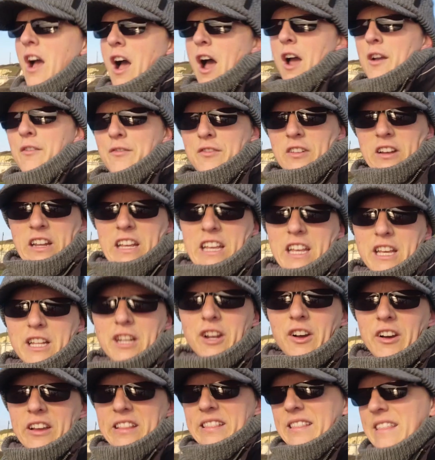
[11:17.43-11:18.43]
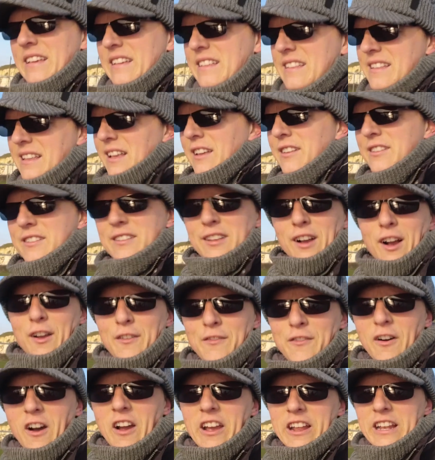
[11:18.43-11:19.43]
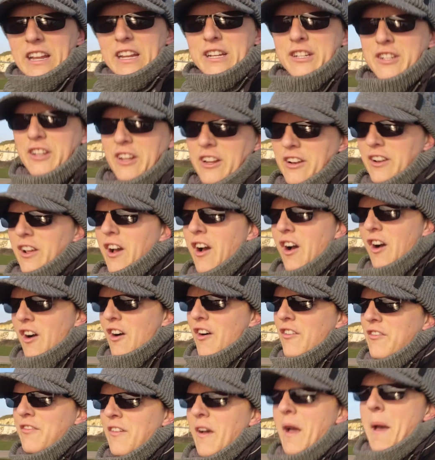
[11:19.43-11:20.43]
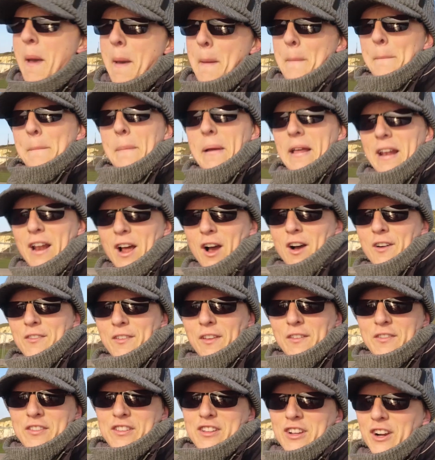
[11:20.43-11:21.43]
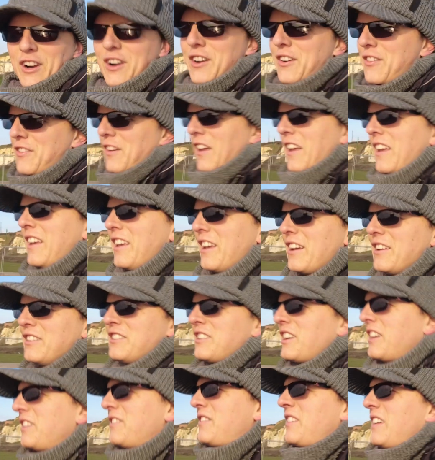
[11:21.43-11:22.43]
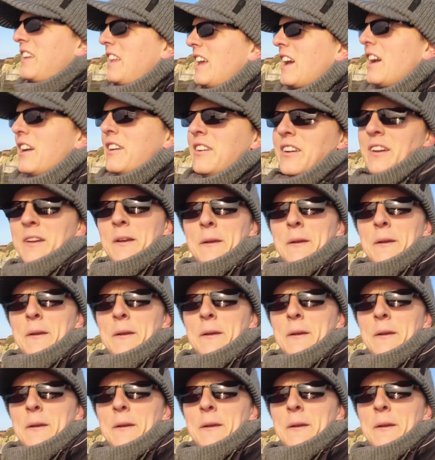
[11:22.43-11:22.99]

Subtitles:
Hopefully you like this sci-fi edition of Ben Harvey Photography YouTube video.